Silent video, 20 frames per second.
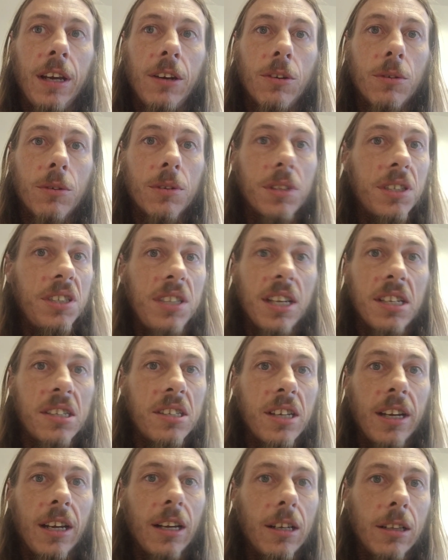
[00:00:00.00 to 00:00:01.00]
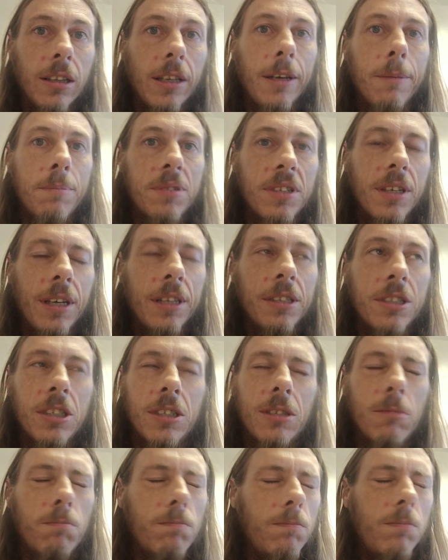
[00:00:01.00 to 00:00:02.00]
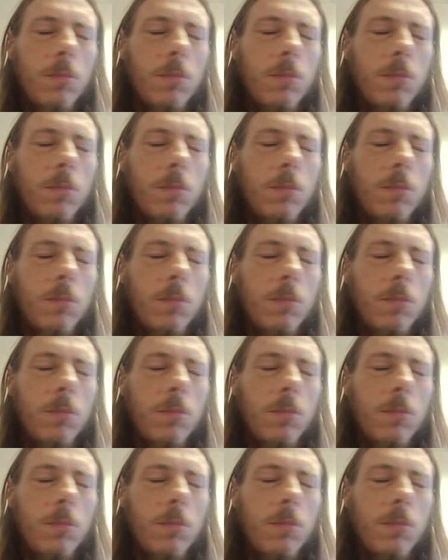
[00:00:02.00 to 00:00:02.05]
or 16 clips. It's